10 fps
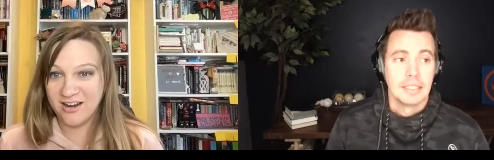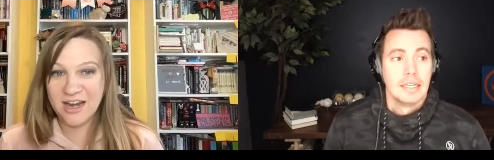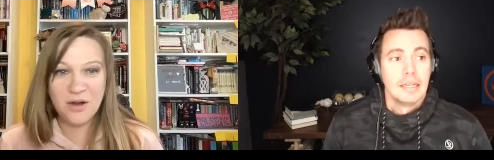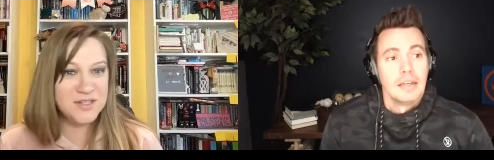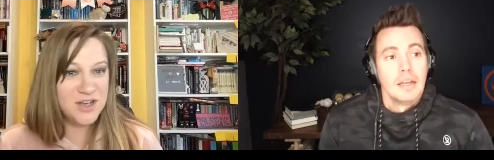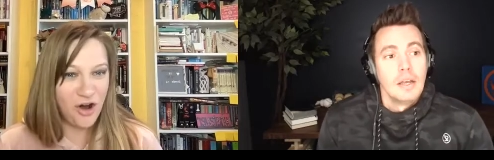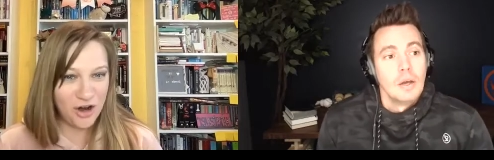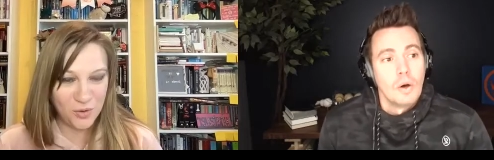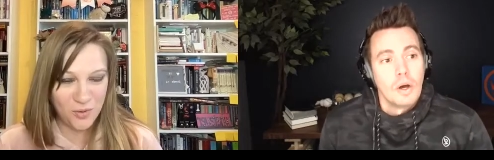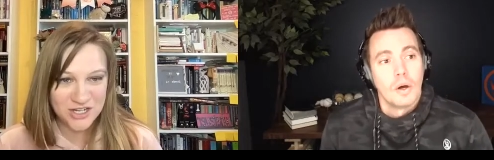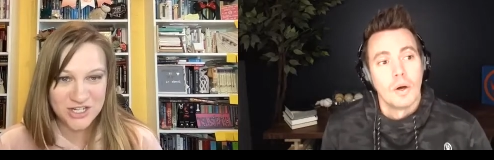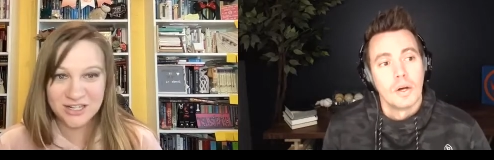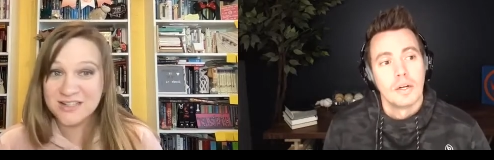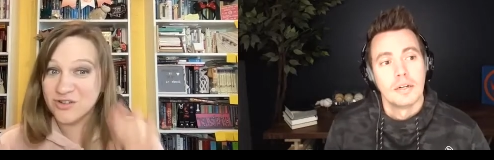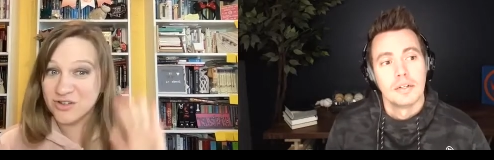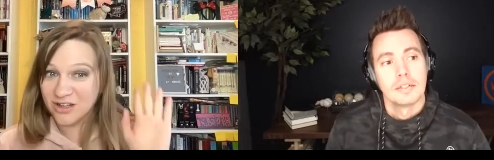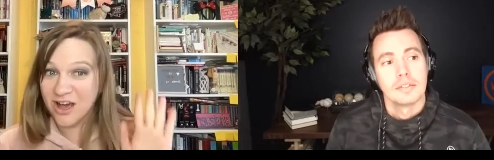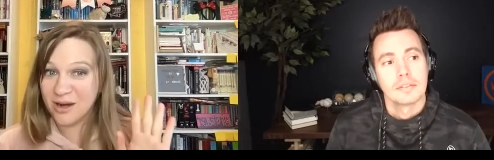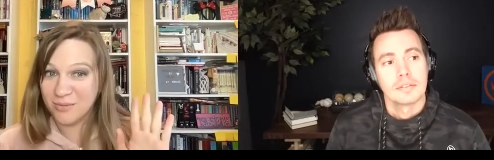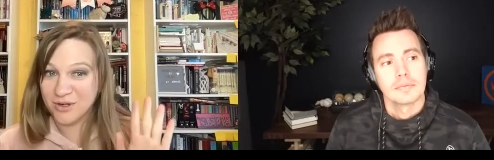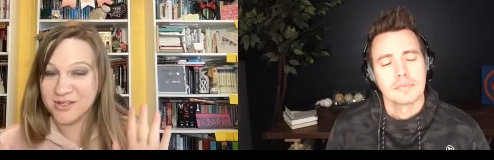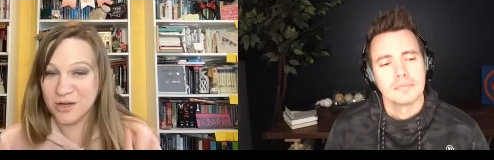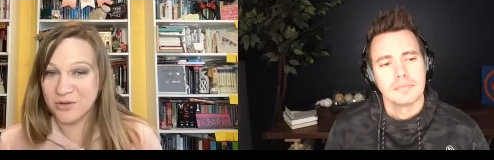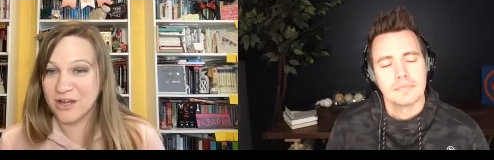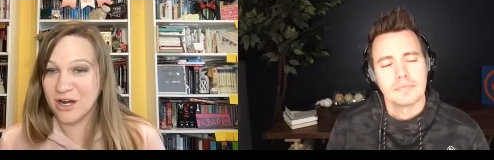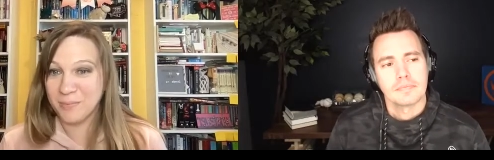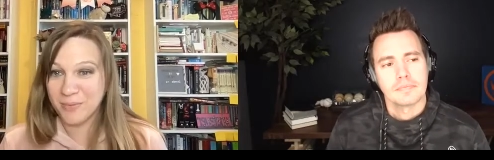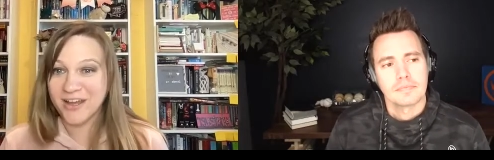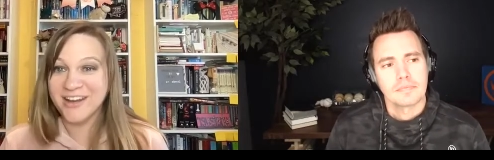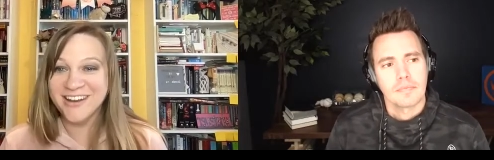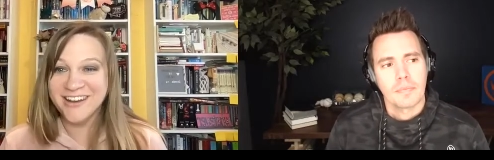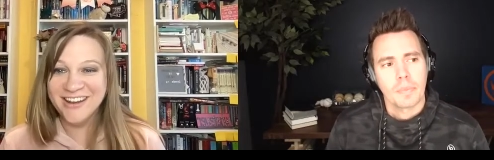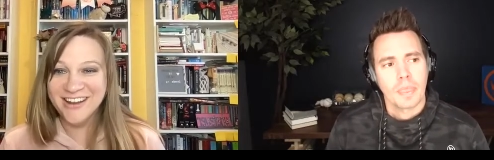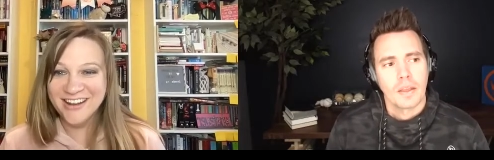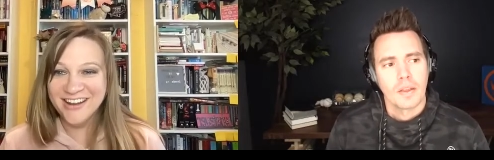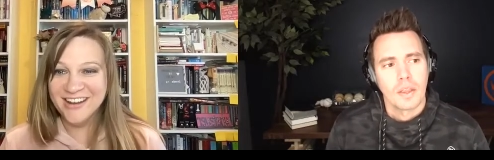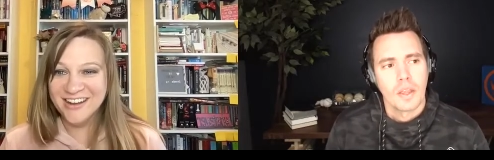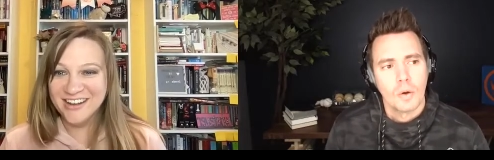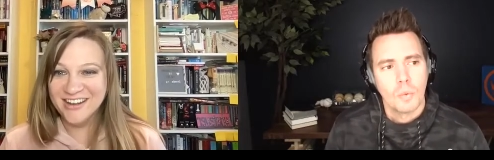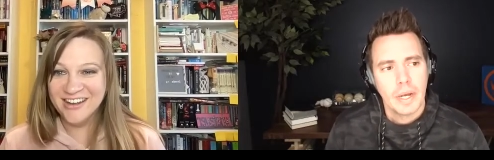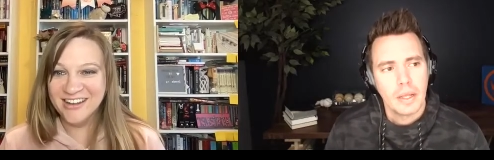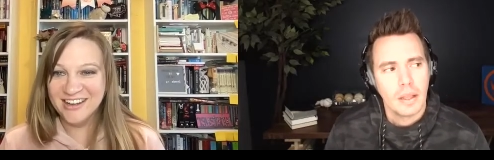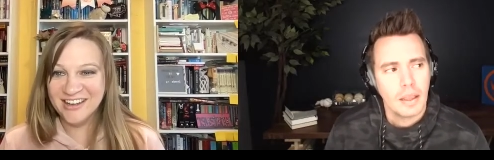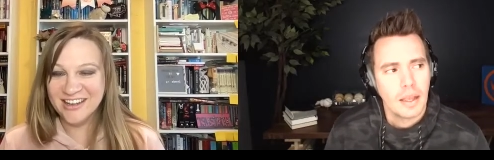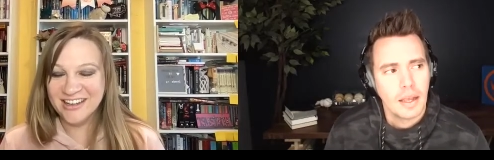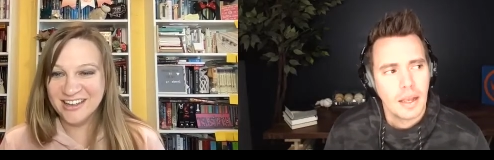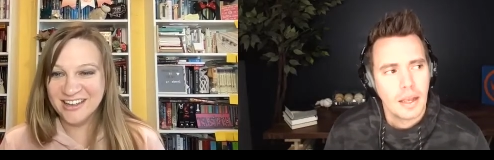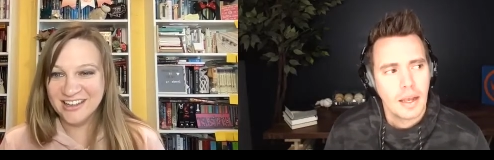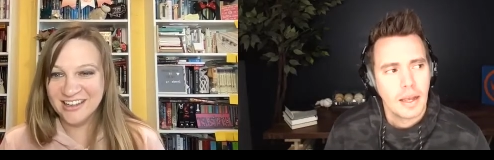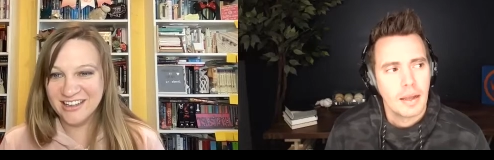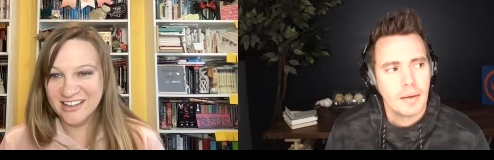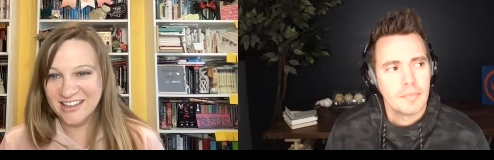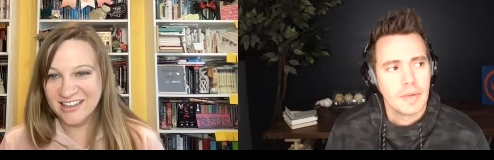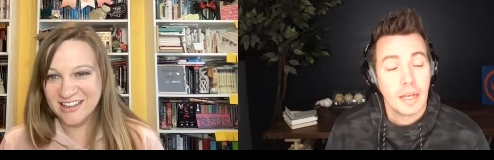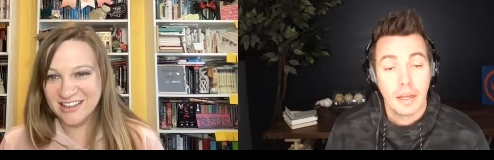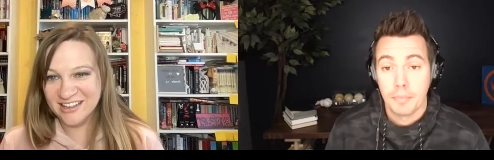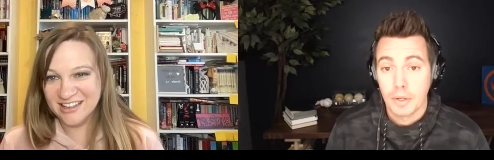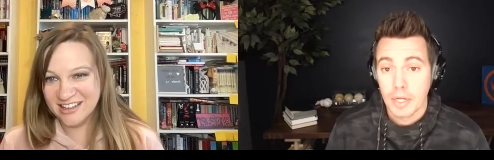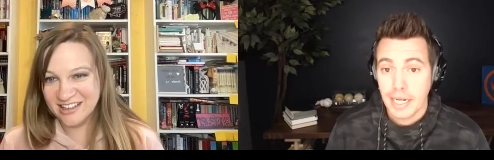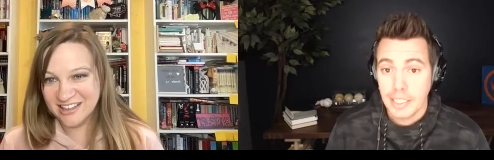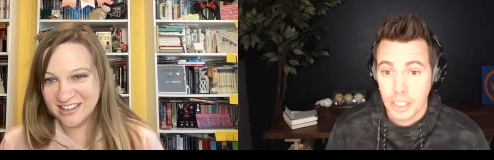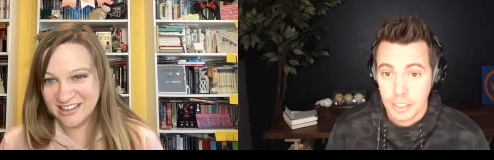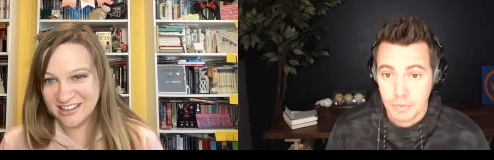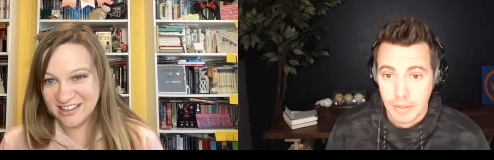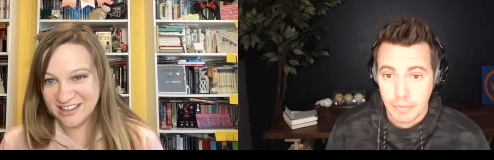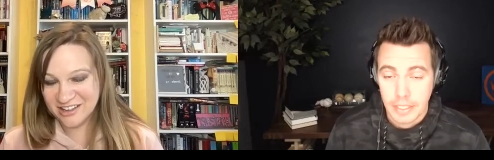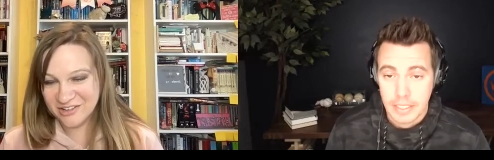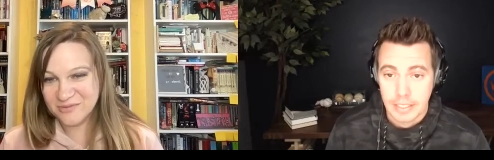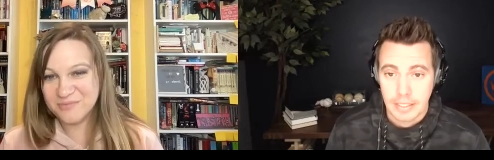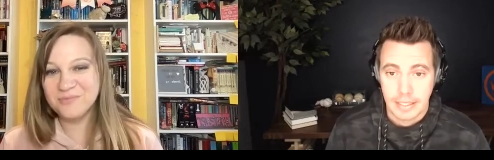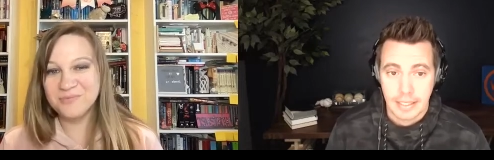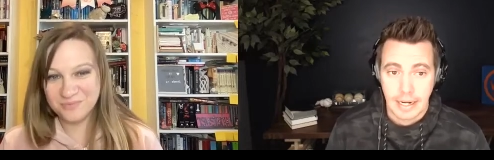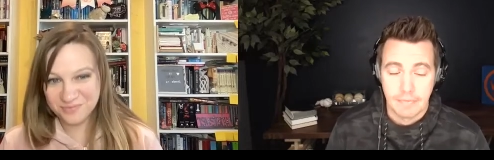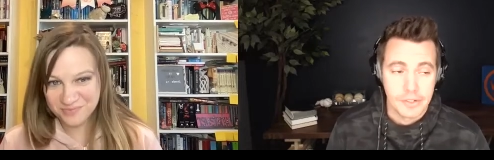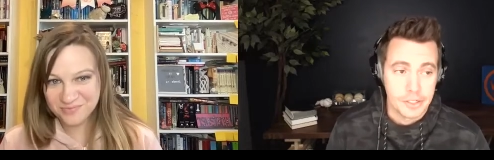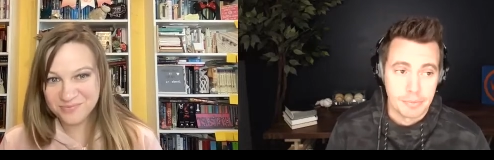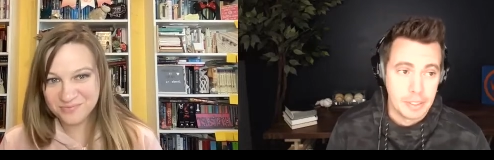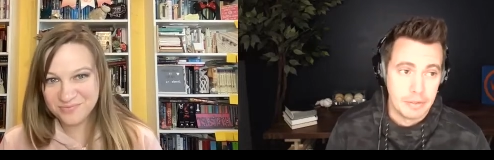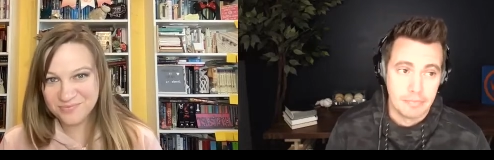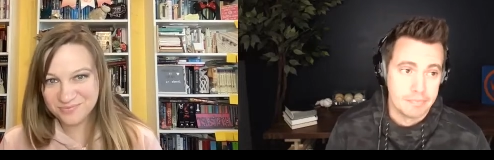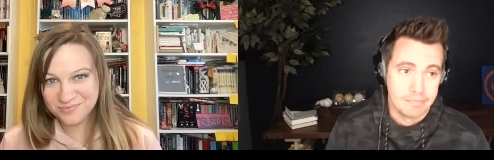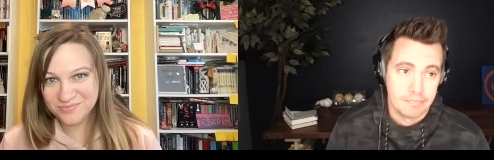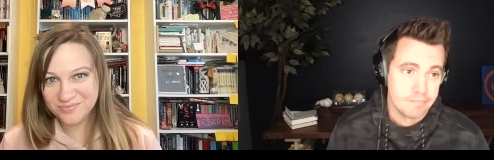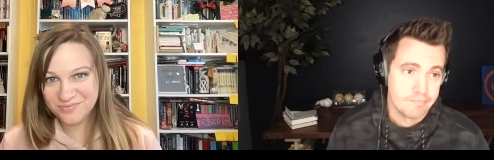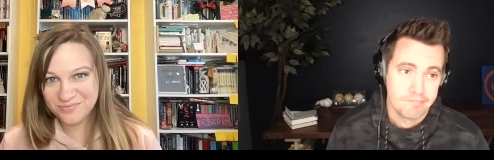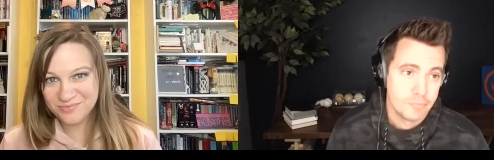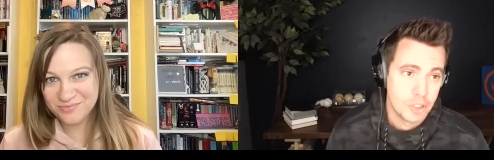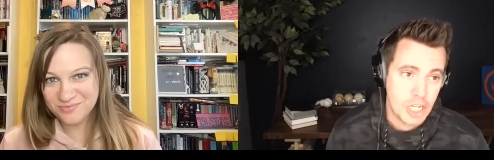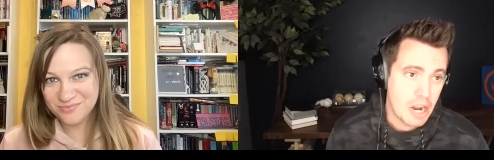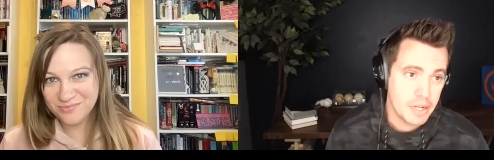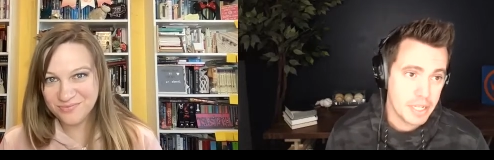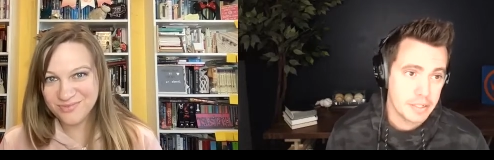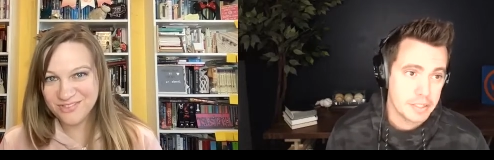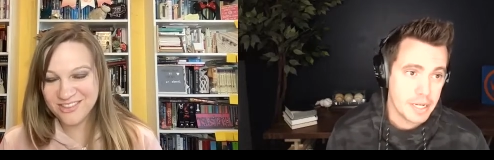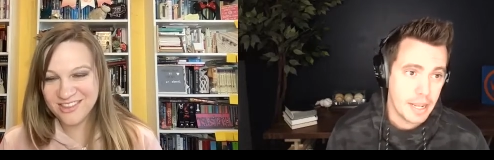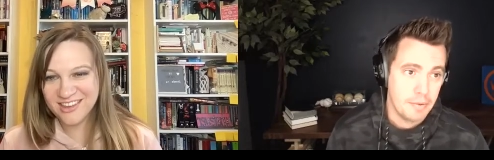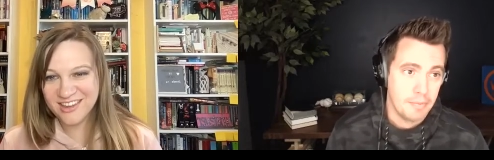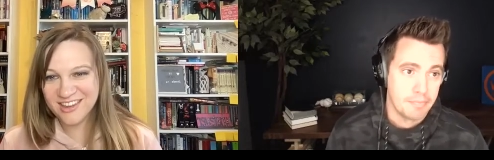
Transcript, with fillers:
Speaker 1: I know it's a hard question because there's a lot of books out there, but
Speaker 2: well, um, a book I just read recently that I've just been shouting its name